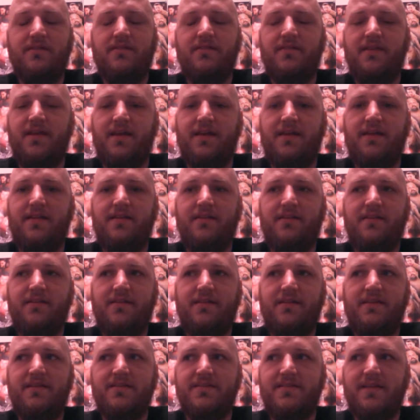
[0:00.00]
that
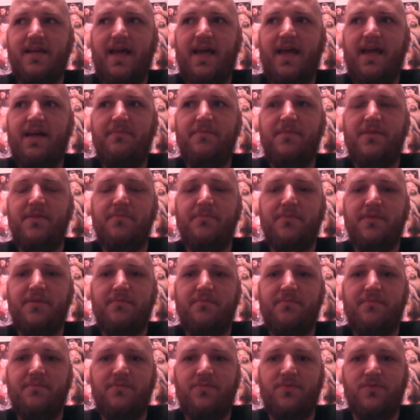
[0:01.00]
his
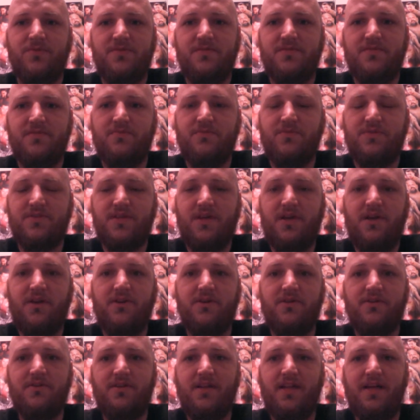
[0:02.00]
abdomen was hurt,